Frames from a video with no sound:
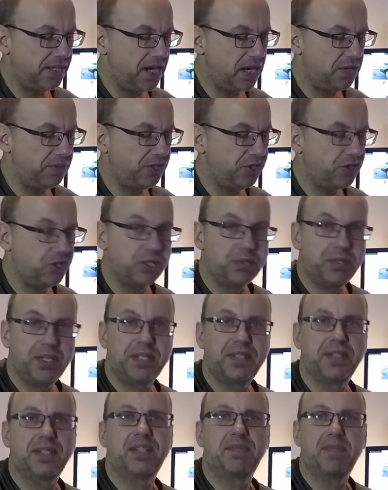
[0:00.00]
care
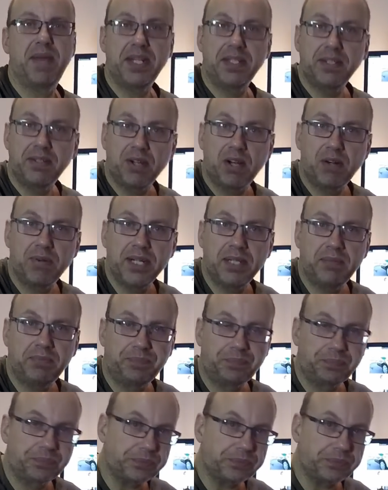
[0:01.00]
insurance, it's mandatory.